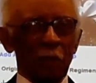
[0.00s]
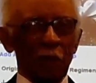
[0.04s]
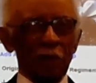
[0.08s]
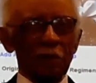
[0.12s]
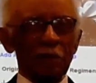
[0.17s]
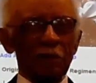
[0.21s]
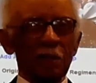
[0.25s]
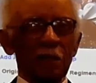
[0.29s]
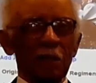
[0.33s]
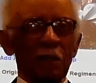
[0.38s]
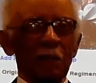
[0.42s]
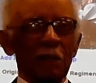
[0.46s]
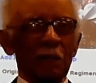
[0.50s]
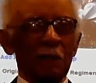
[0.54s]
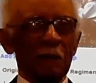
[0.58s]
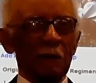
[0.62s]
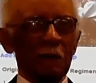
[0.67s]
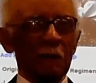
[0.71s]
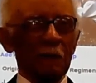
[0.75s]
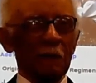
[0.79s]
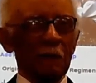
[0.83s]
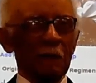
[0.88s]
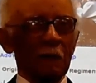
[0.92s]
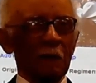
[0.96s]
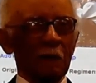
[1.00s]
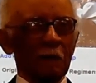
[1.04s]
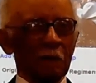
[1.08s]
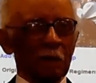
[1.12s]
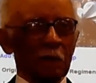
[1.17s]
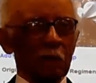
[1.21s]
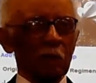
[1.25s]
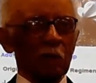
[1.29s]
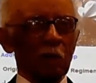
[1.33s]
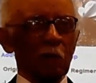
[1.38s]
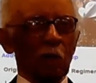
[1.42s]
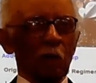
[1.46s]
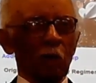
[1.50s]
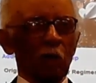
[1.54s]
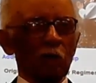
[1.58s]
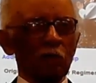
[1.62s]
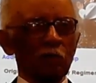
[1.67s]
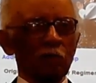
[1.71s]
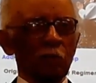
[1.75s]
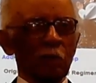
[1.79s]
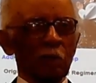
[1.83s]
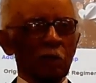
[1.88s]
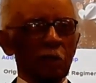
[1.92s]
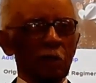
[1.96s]
But the good
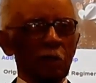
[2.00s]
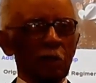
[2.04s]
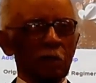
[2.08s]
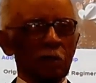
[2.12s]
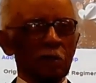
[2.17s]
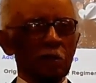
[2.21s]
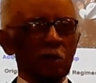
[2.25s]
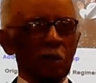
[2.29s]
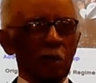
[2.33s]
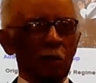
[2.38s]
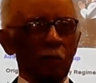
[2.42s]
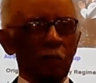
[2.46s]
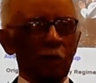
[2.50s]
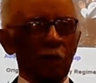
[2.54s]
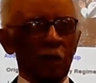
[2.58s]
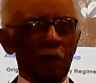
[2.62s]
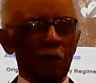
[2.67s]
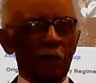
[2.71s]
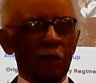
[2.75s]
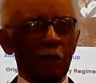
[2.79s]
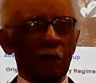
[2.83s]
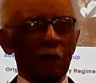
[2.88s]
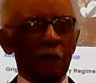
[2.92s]
Lord's been good to me.